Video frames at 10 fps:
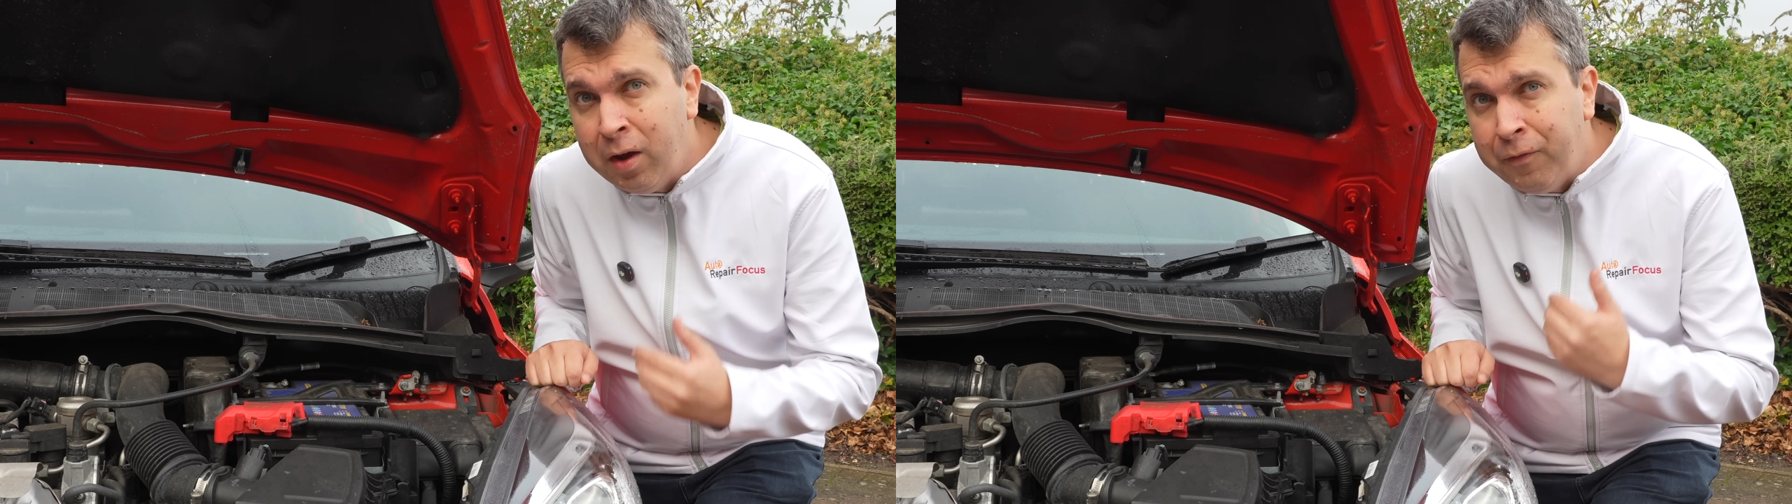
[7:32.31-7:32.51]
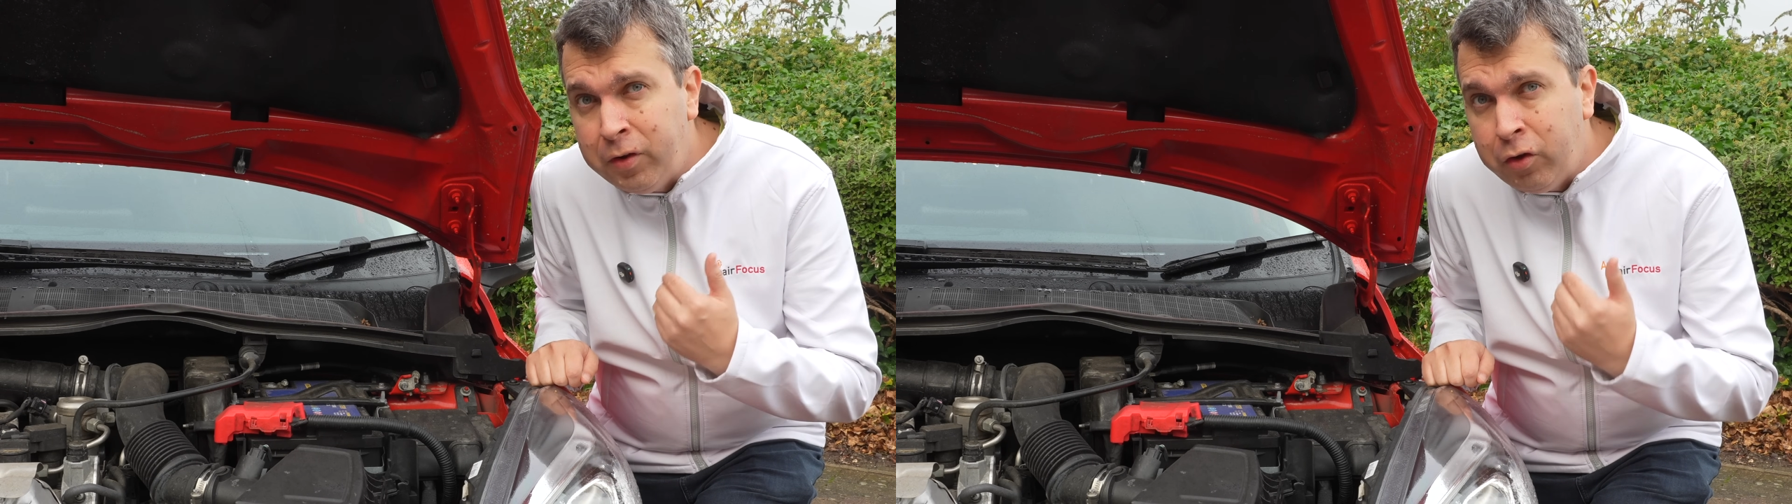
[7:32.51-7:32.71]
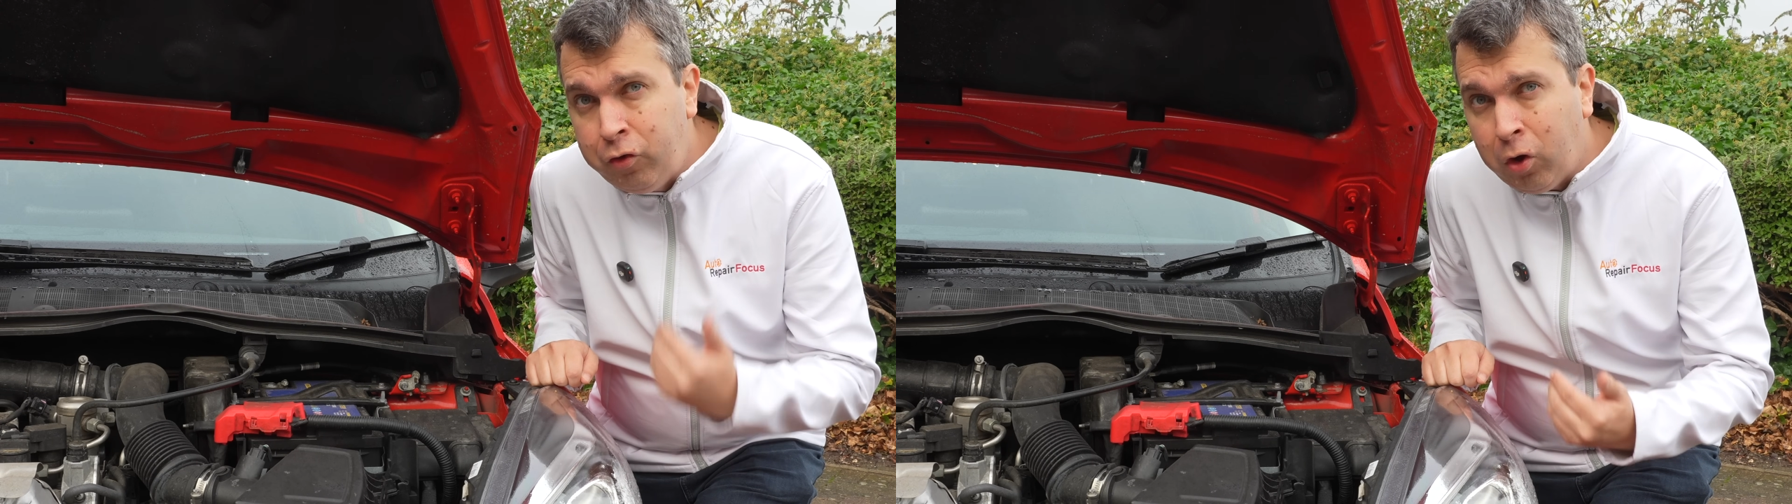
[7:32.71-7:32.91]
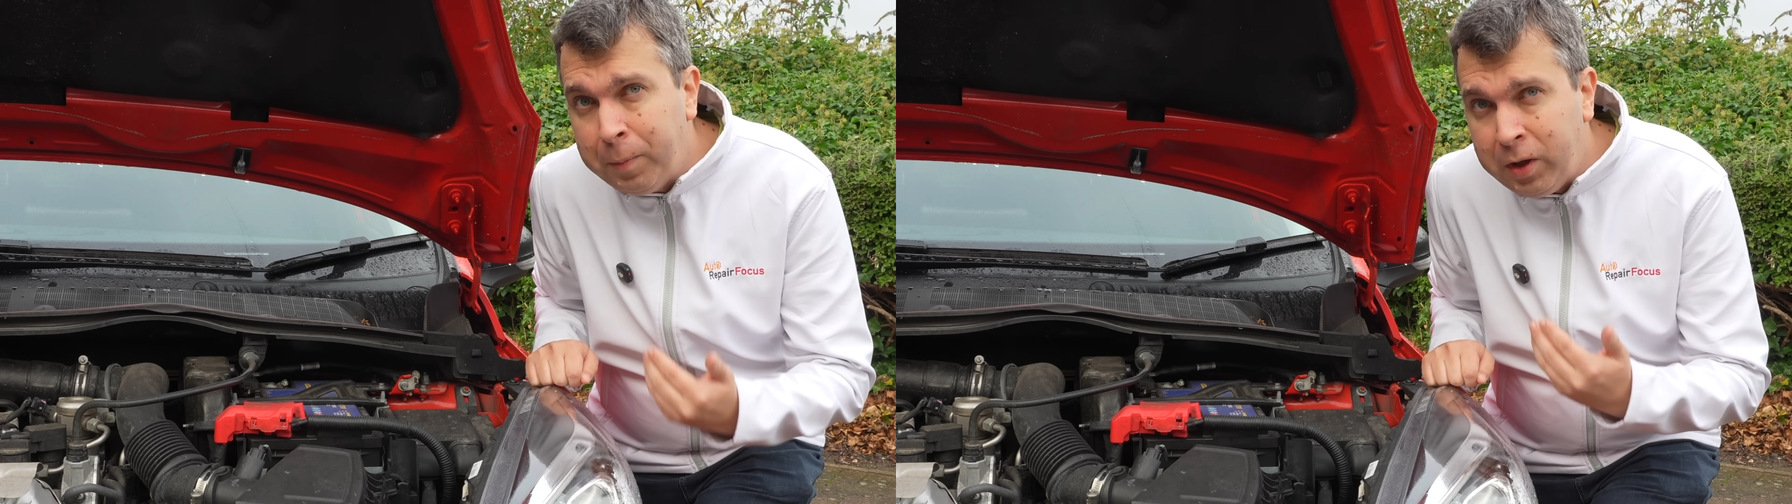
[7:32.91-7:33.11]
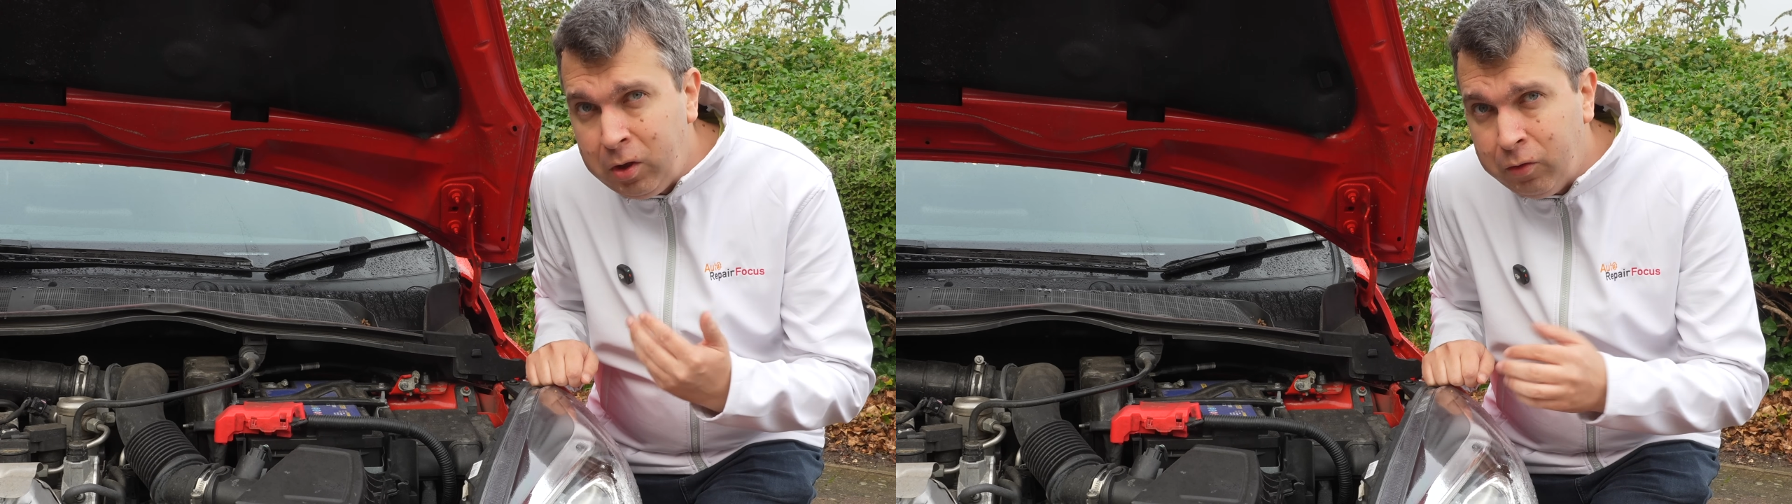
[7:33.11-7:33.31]
for the job
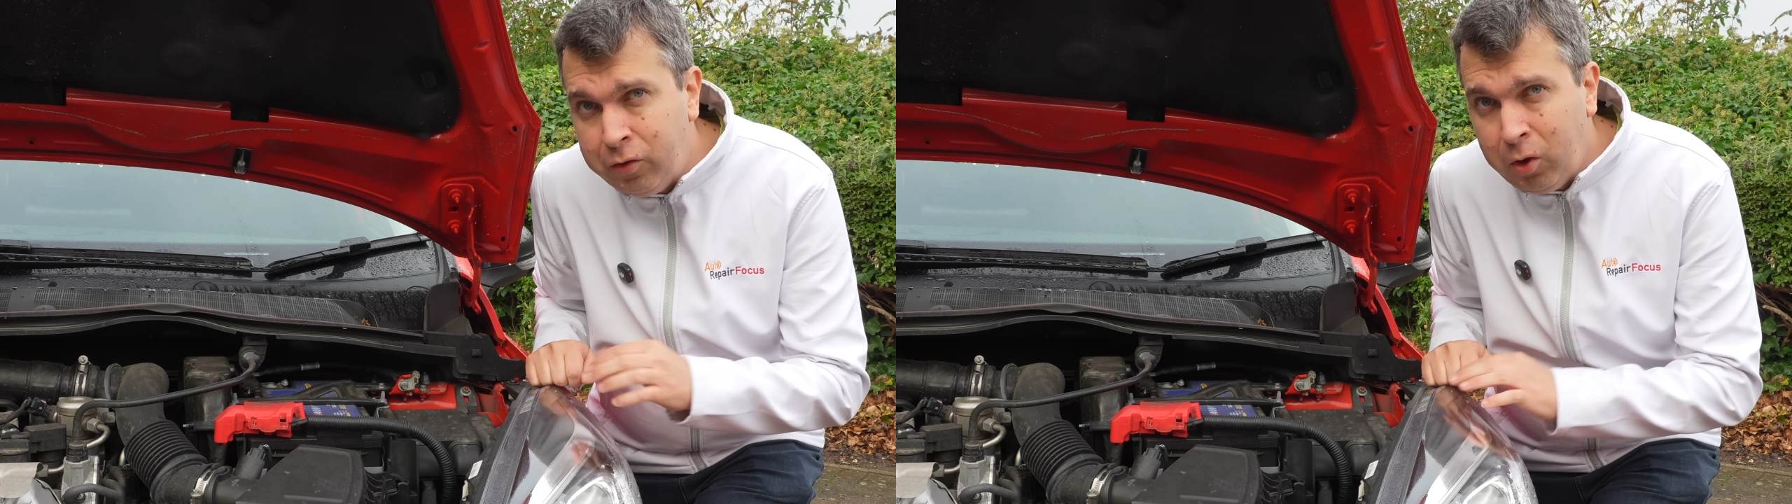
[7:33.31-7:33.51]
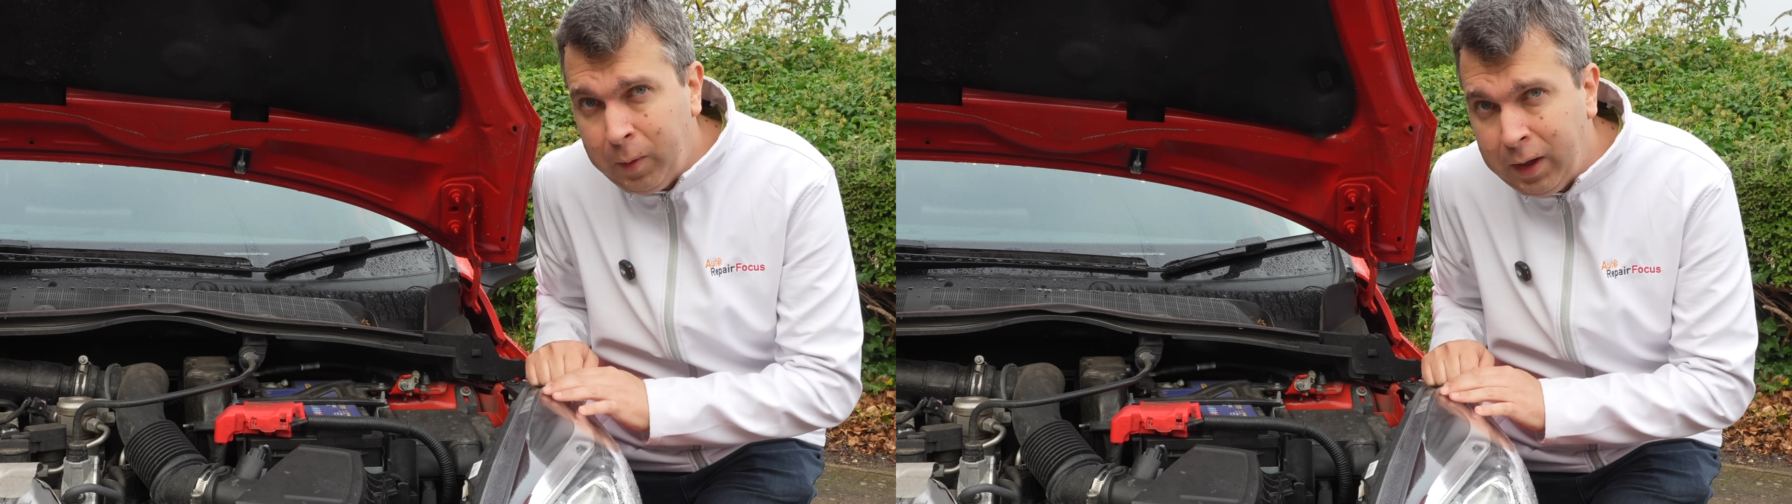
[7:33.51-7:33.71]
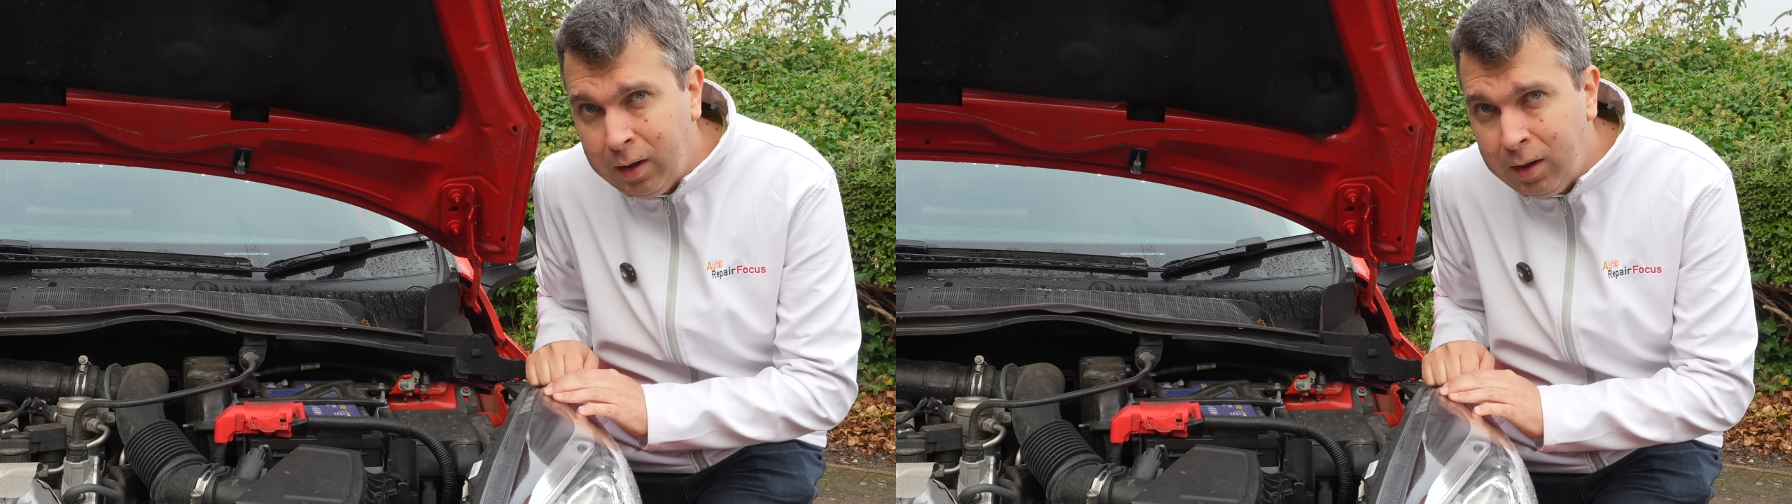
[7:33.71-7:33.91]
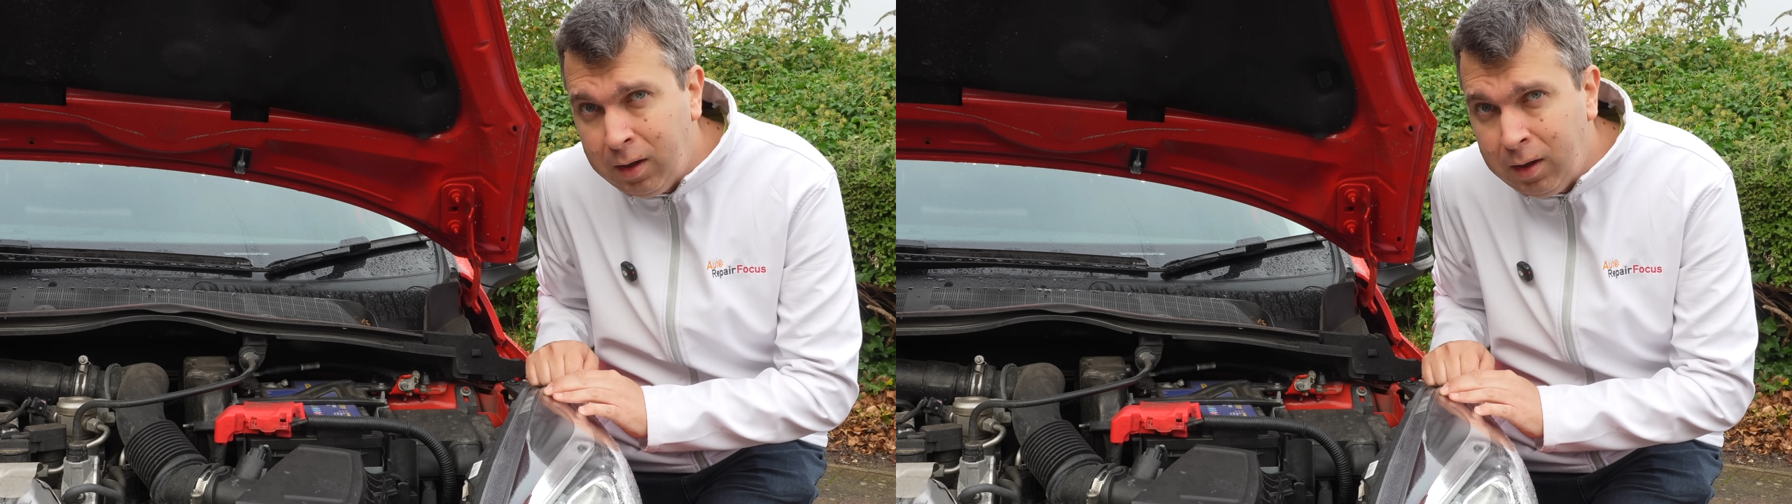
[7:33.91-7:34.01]
that you're doing.